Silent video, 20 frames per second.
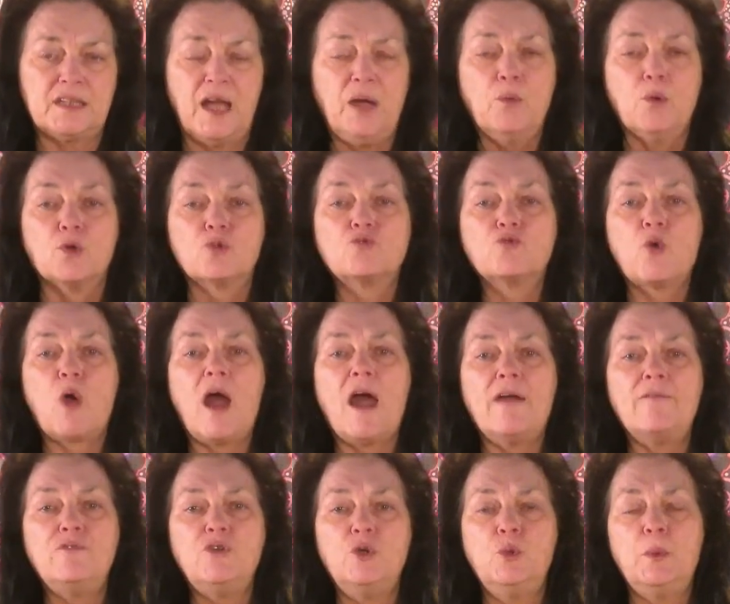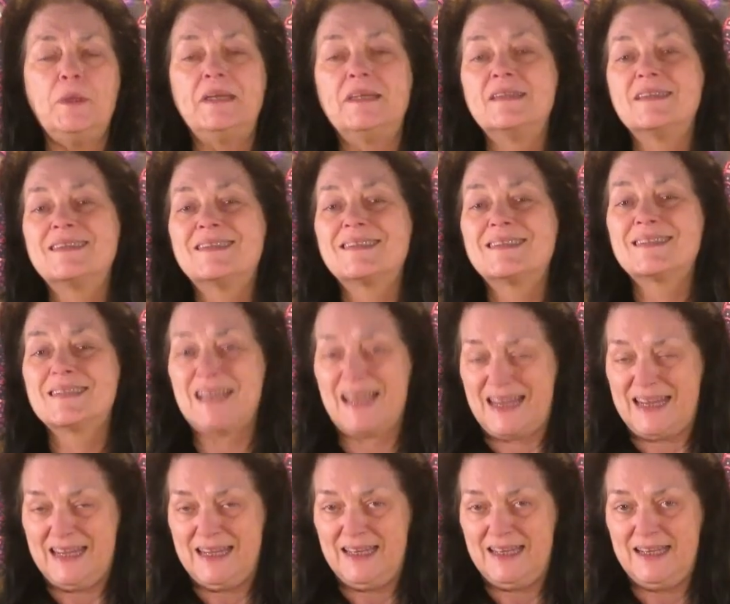they will drive you
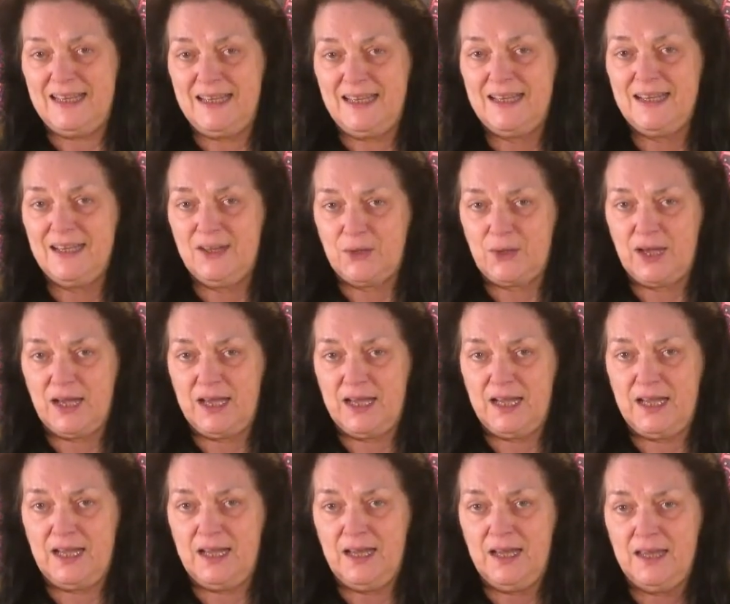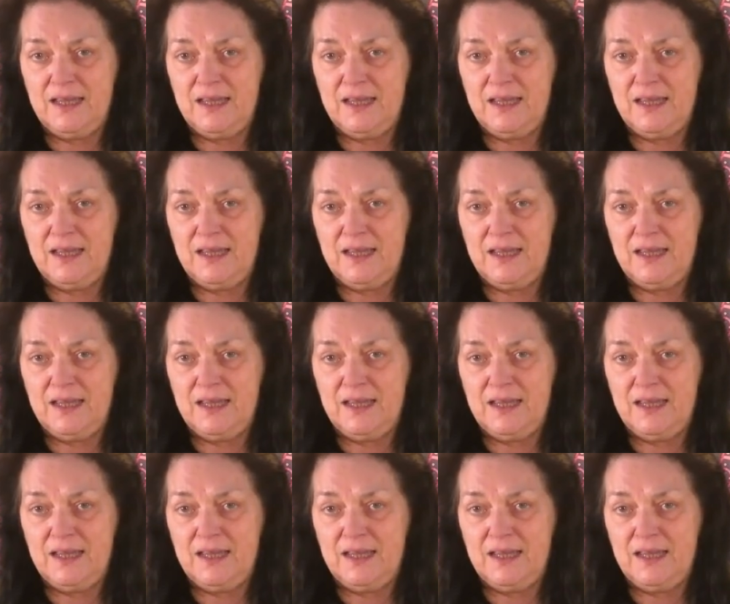insane, okay?